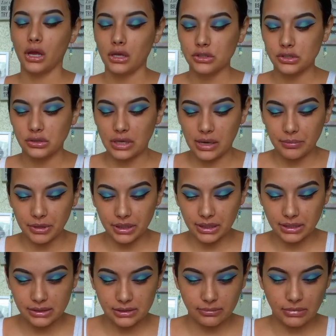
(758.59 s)
So now I'm going to
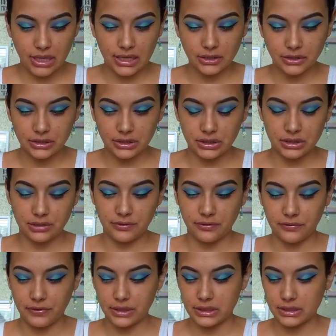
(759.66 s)
cut some lashes to
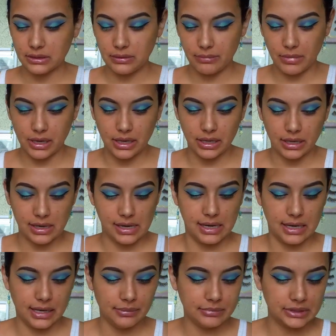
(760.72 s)
fit my
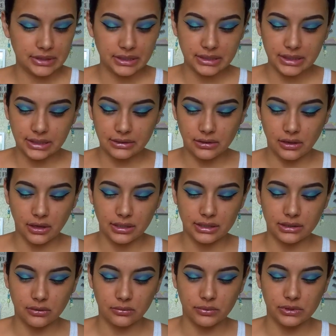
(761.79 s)
eye. I'm just going to take the
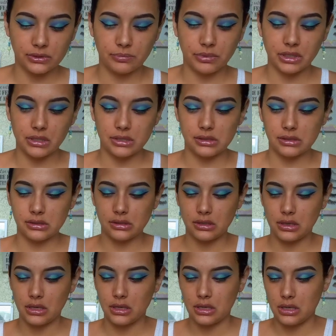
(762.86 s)
Ardell Wispies,
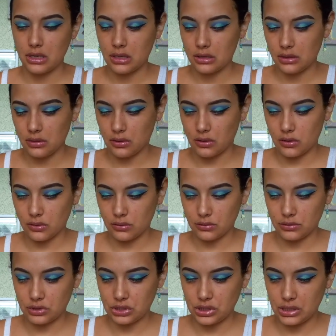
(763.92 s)
the
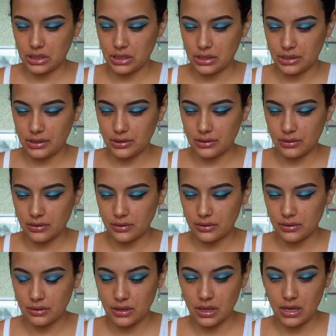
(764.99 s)
OG
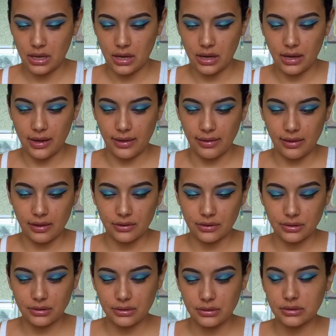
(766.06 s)

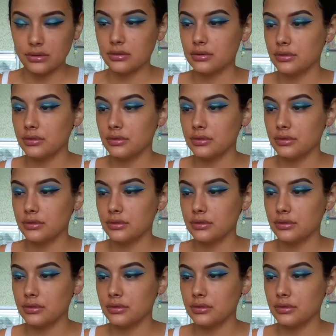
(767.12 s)
eyelashes.